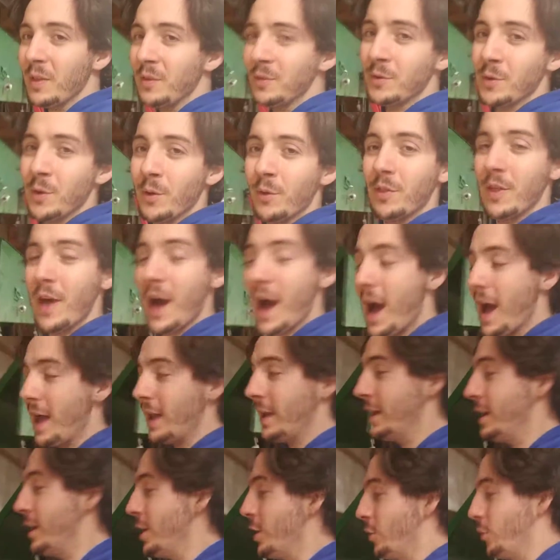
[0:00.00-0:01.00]
So
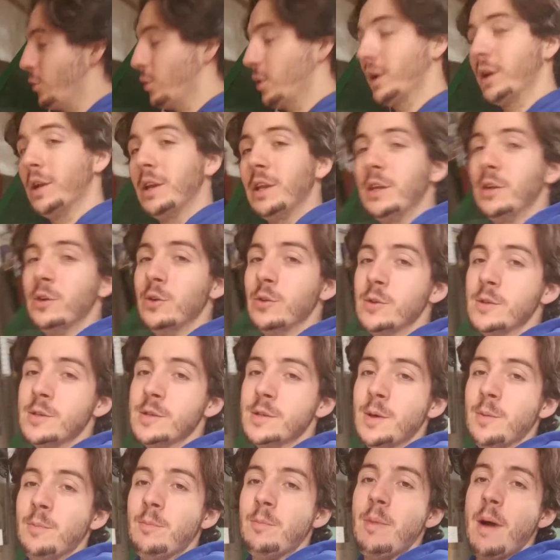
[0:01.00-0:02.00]
that we're going to use
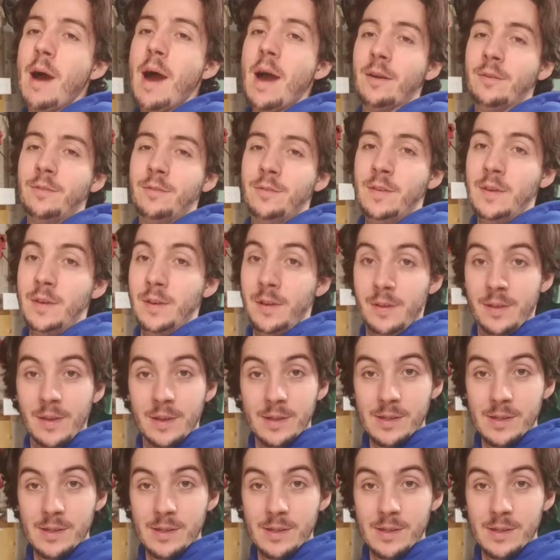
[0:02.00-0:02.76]
to backfeed.